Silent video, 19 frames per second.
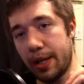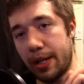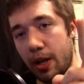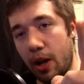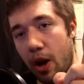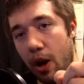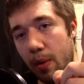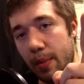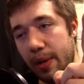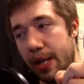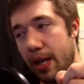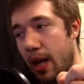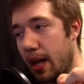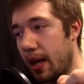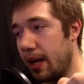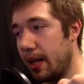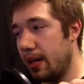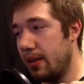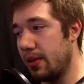Karma
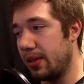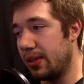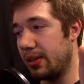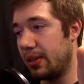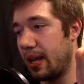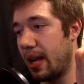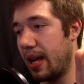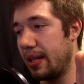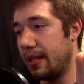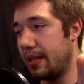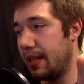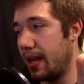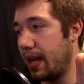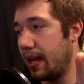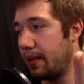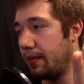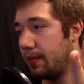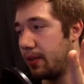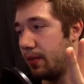Cut in the side
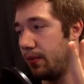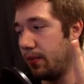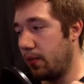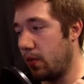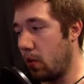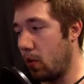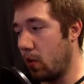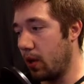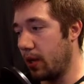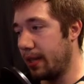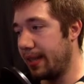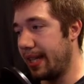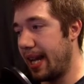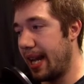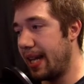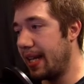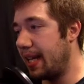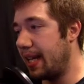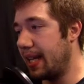deck for
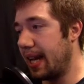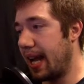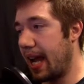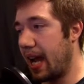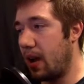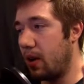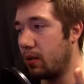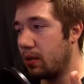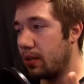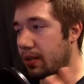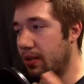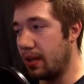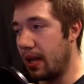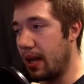taking out,